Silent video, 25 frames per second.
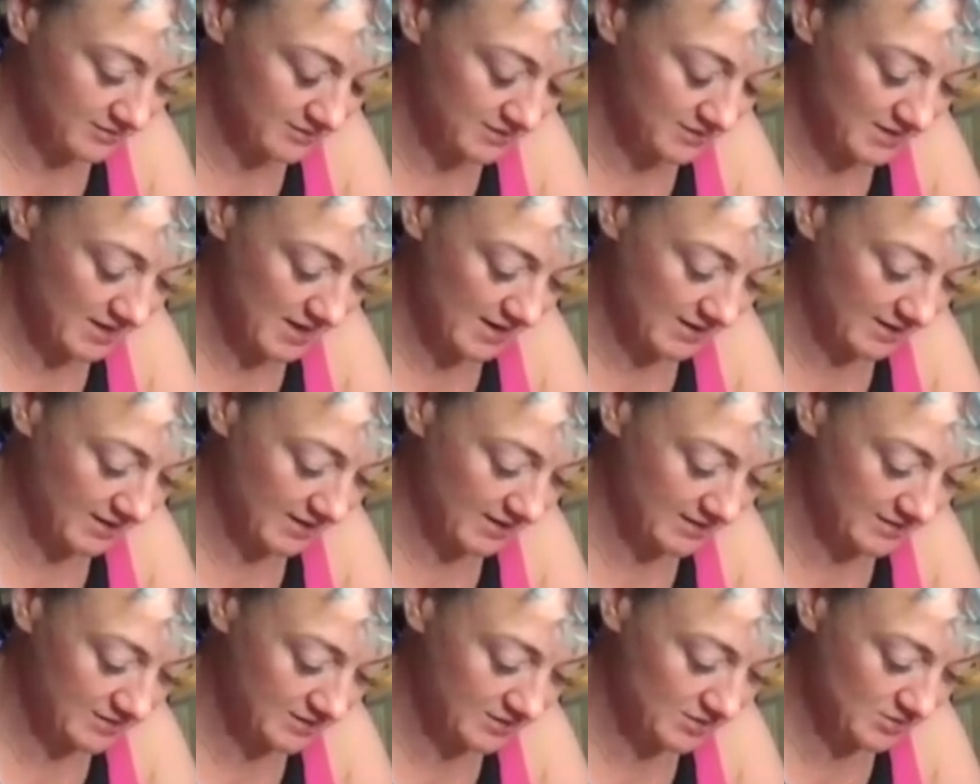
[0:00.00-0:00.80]
So yeah,
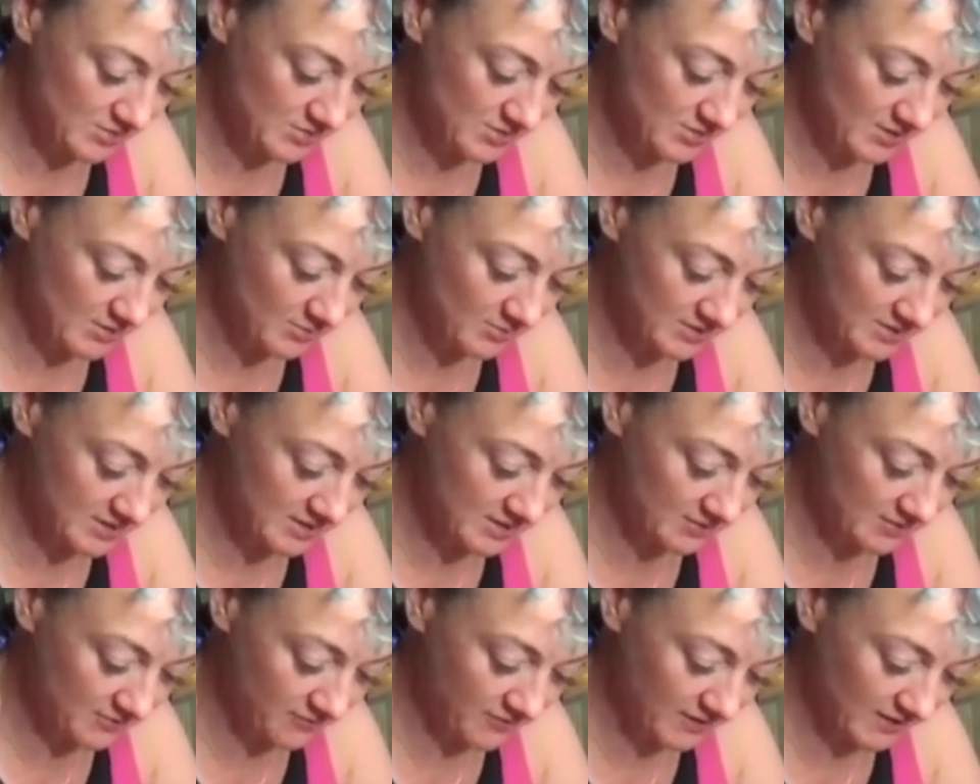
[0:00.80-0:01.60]
Kintsugi was
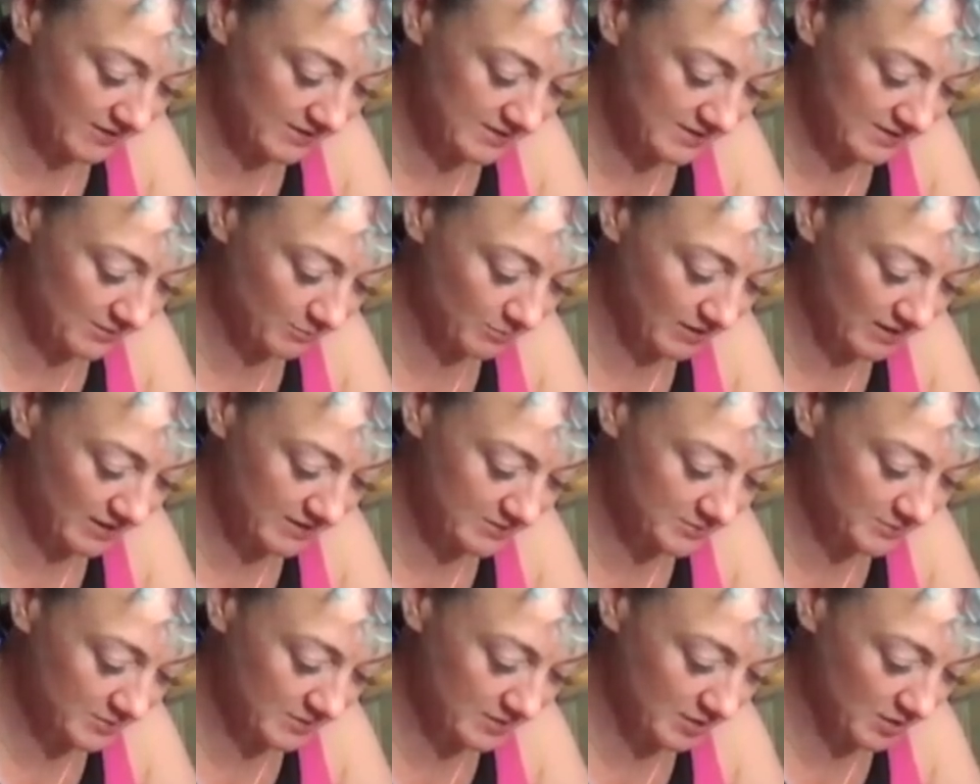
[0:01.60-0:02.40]
the fixing
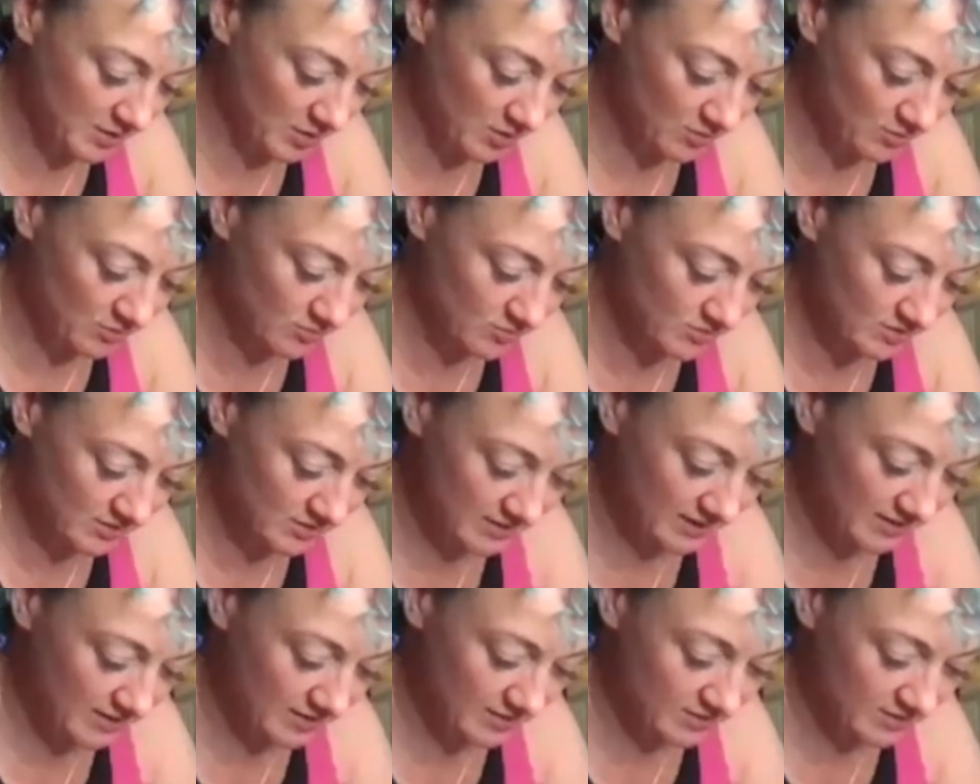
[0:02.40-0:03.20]
plates with gold.
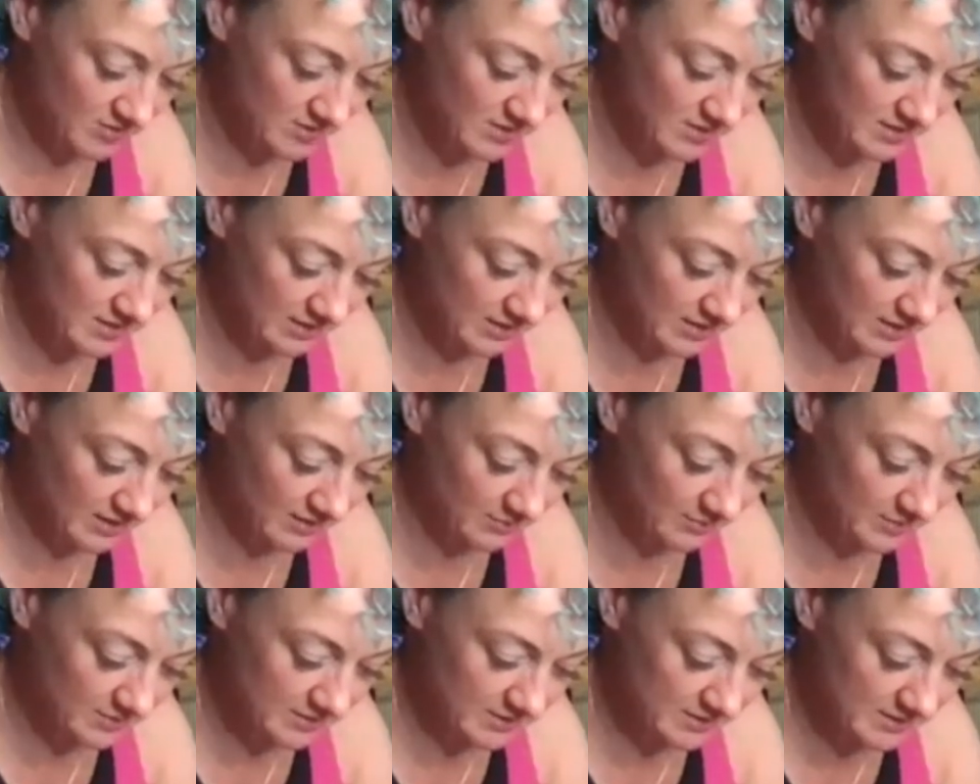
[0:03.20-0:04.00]
Kinu
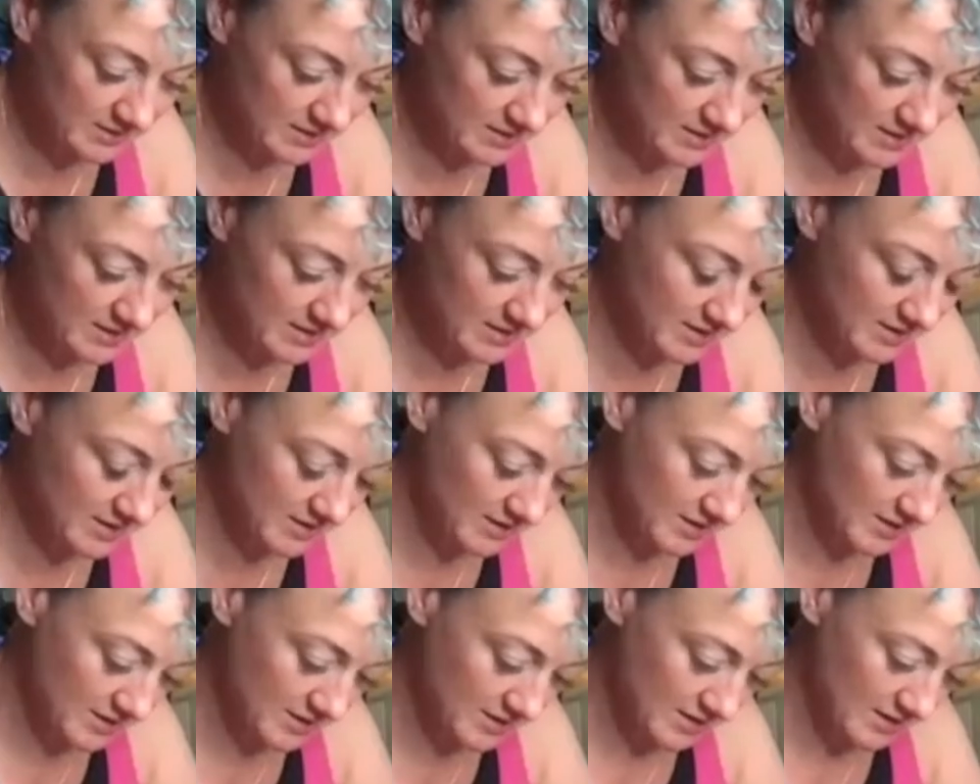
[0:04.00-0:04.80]
Saiga was the
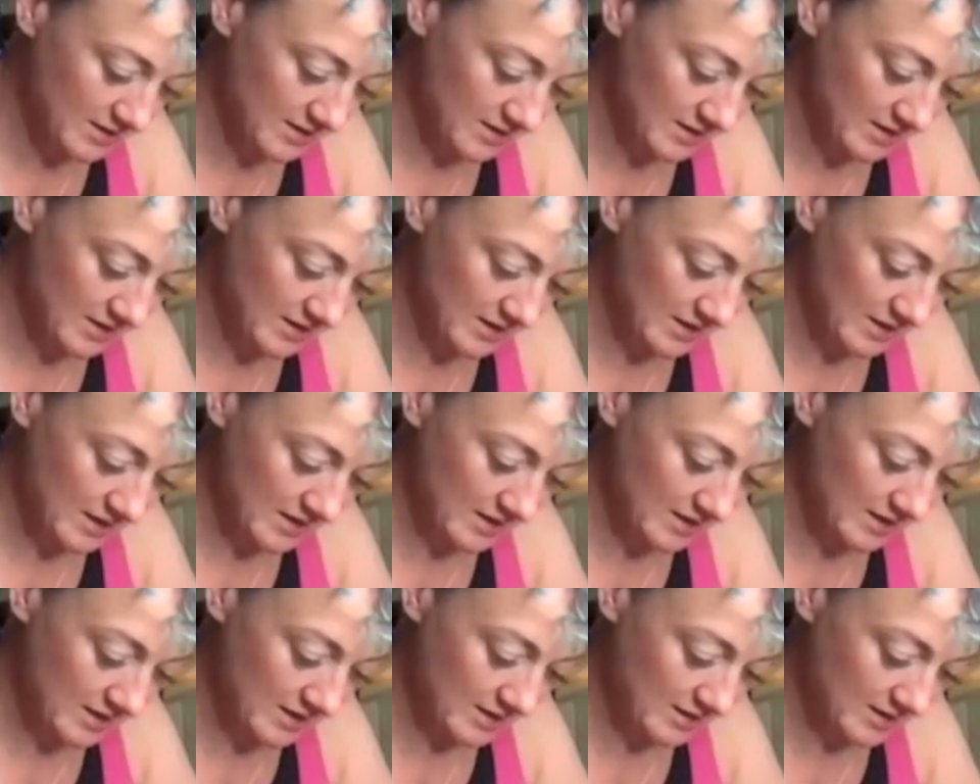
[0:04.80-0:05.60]

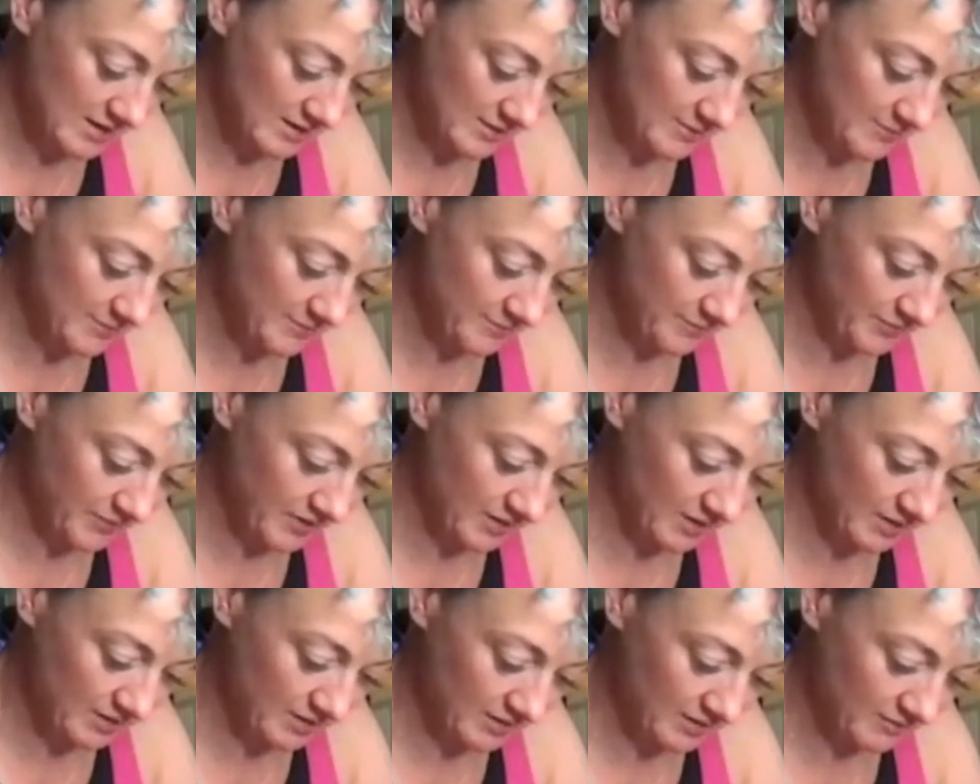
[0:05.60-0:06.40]
uh,
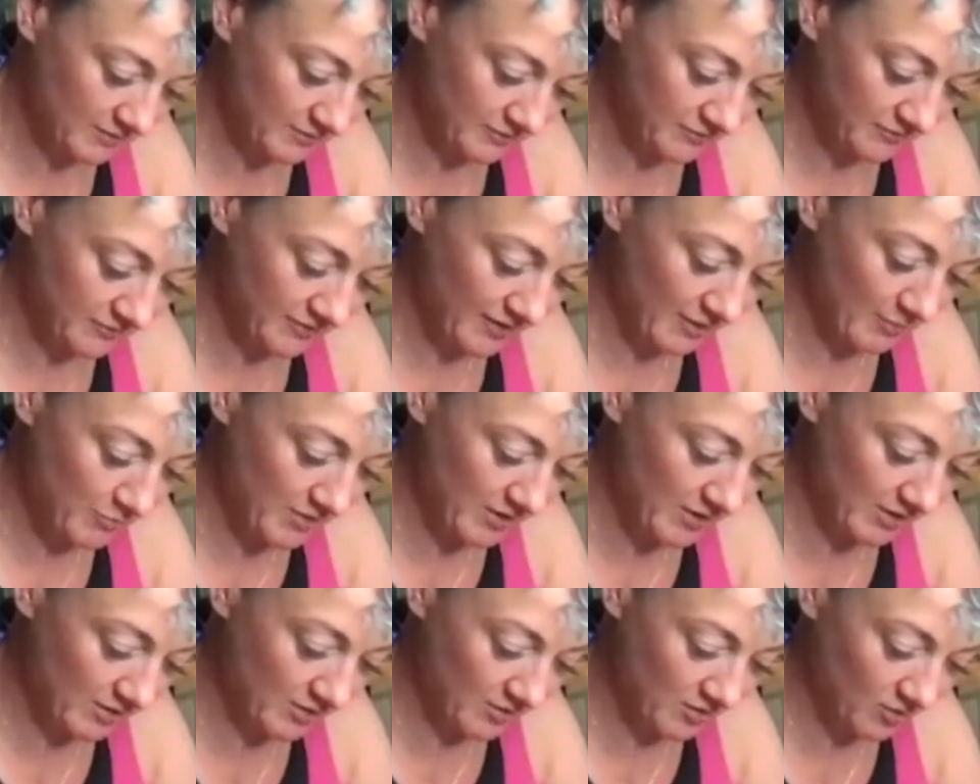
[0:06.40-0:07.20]

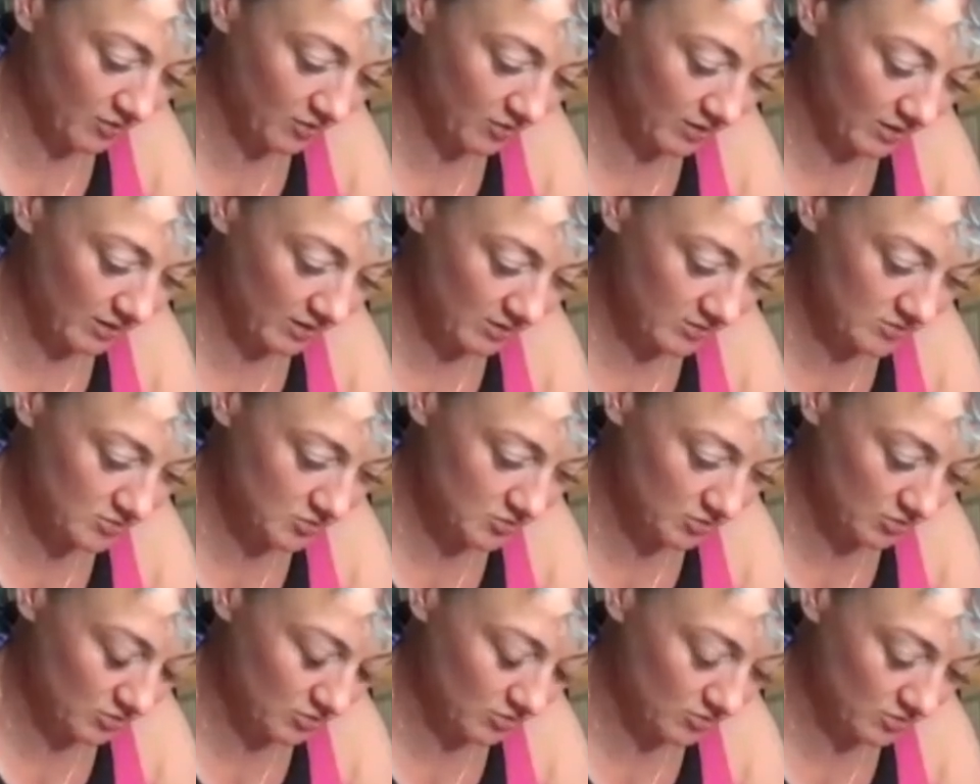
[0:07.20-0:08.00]
fabric
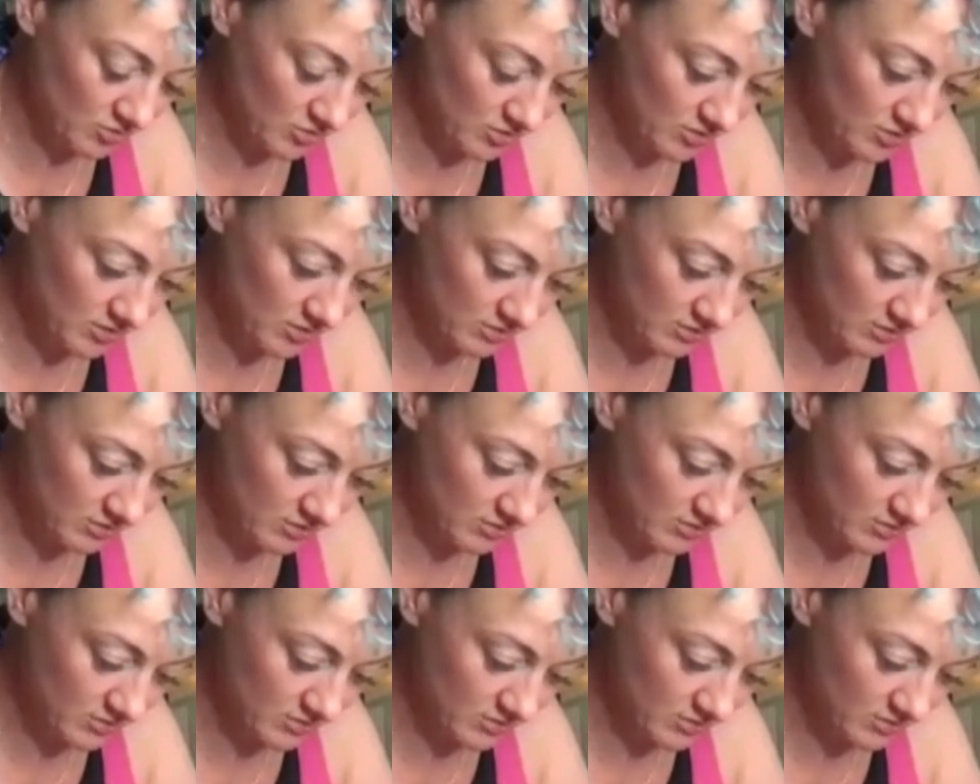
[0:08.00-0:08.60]
collage on,